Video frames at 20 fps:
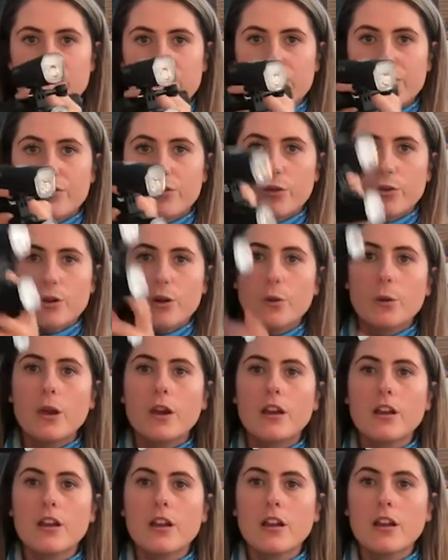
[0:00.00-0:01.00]
the photo
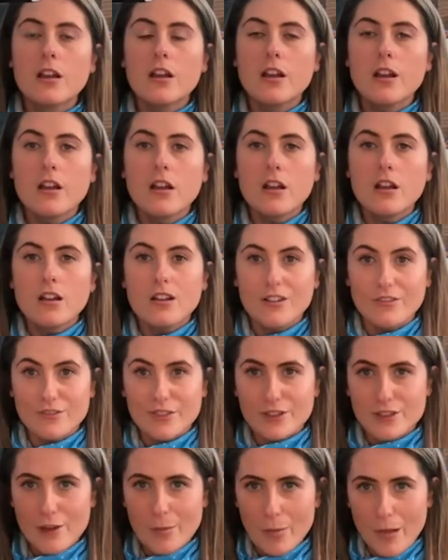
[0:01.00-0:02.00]
of the
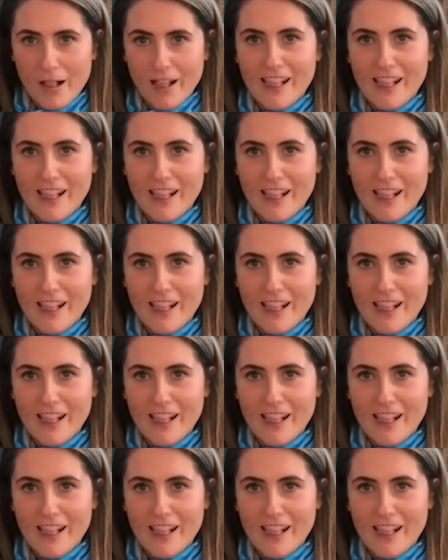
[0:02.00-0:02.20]
double.